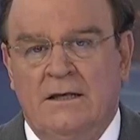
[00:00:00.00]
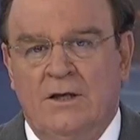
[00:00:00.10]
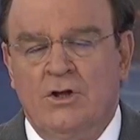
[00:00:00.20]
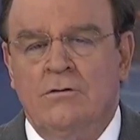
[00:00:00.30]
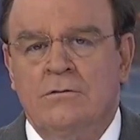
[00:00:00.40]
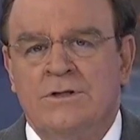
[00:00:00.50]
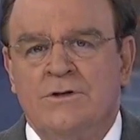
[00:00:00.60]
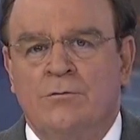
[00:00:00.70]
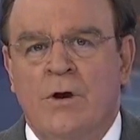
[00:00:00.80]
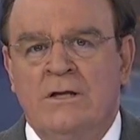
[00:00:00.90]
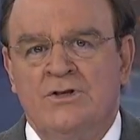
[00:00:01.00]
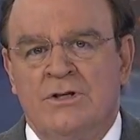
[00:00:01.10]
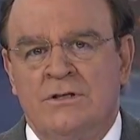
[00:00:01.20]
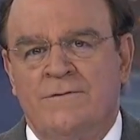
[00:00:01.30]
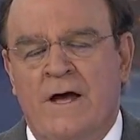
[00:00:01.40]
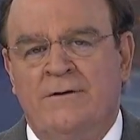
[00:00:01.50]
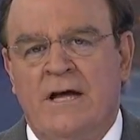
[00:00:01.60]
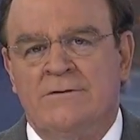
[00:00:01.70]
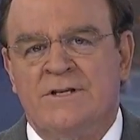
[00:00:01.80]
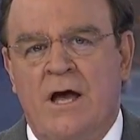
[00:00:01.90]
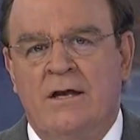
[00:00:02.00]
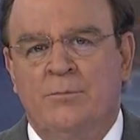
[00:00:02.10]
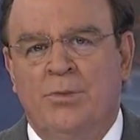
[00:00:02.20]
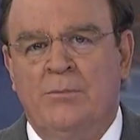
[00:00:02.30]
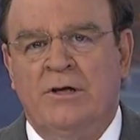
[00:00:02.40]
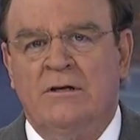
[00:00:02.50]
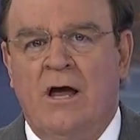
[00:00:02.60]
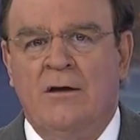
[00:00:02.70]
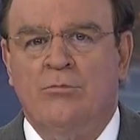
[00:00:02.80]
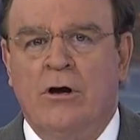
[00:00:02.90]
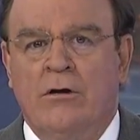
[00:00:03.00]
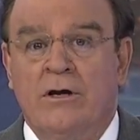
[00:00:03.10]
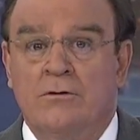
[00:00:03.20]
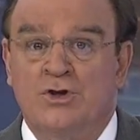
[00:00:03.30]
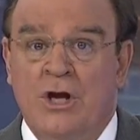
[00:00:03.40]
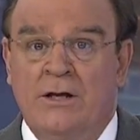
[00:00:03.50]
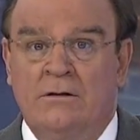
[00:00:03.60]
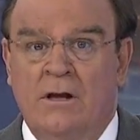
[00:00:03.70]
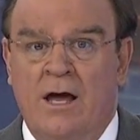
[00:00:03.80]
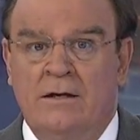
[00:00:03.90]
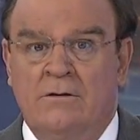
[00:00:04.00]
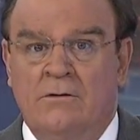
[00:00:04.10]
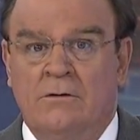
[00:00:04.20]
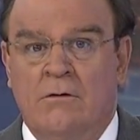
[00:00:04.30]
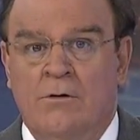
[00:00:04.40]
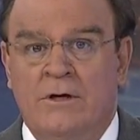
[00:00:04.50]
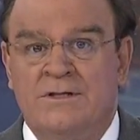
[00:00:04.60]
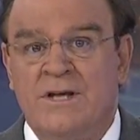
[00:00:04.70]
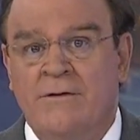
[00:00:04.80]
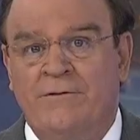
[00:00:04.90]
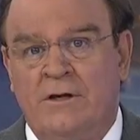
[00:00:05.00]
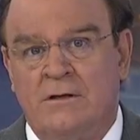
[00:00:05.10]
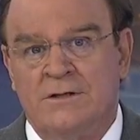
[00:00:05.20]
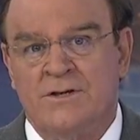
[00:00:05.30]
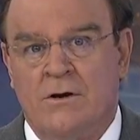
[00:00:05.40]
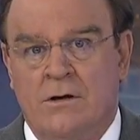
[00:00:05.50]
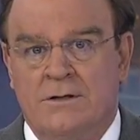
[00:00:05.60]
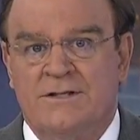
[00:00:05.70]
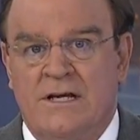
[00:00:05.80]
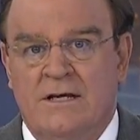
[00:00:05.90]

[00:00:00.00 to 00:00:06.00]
Used syringes found outside a public library are shedding light on growing safety concerns.